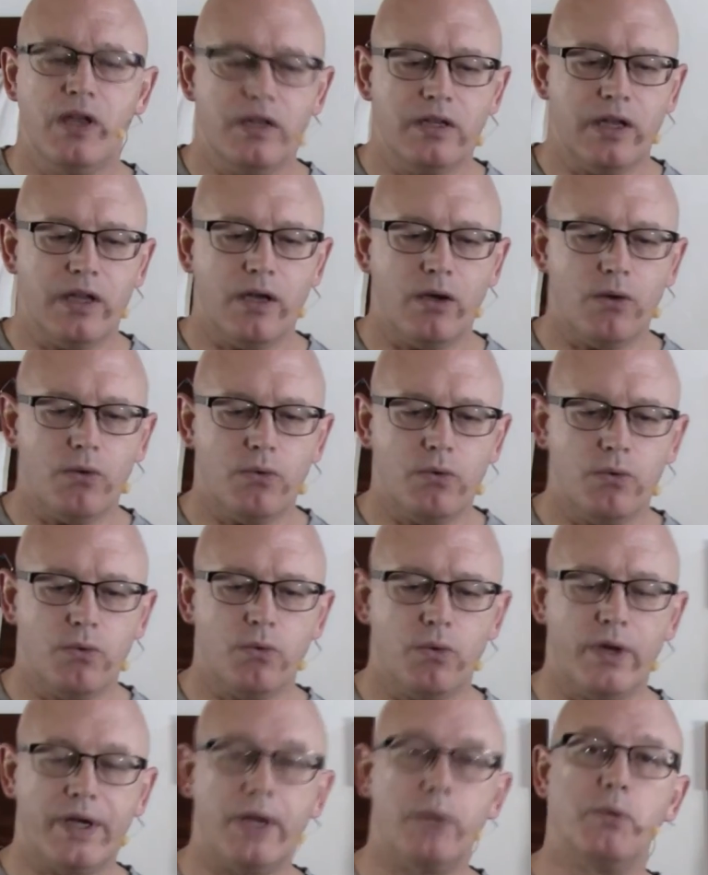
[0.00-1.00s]
Now,
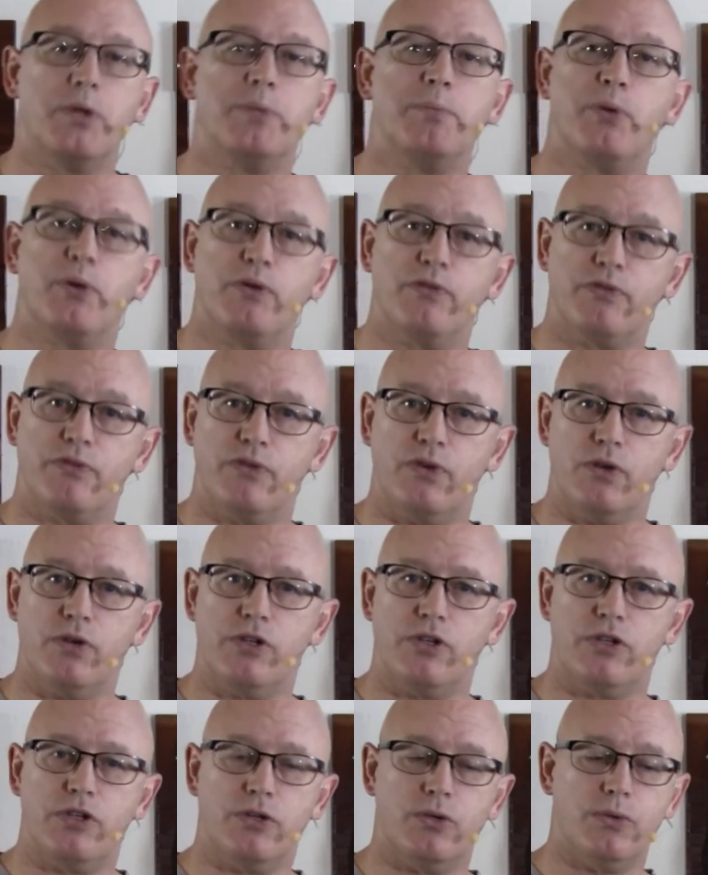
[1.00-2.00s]
what I would prefer
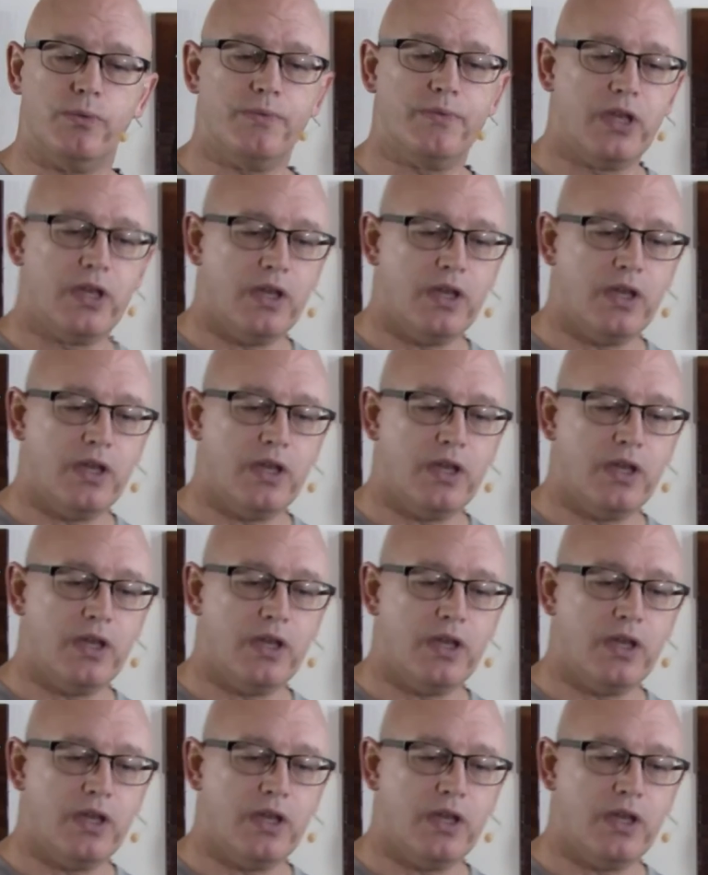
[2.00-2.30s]
to do